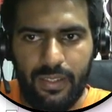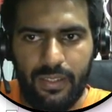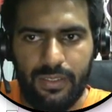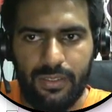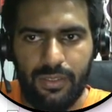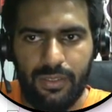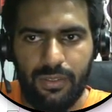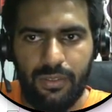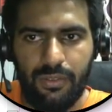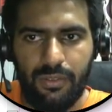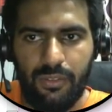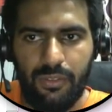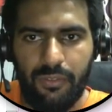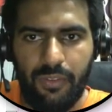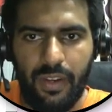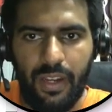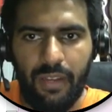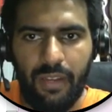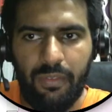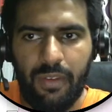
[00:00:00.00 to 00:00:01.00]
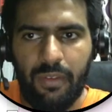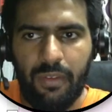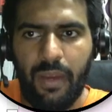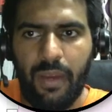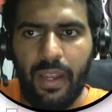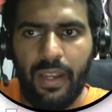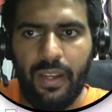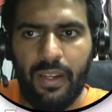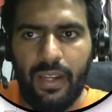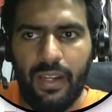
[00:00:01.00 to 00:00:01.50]
so whenever
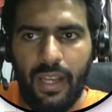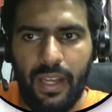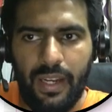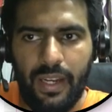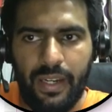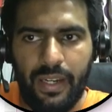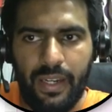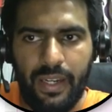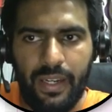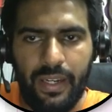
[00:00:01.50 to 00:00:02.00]
my current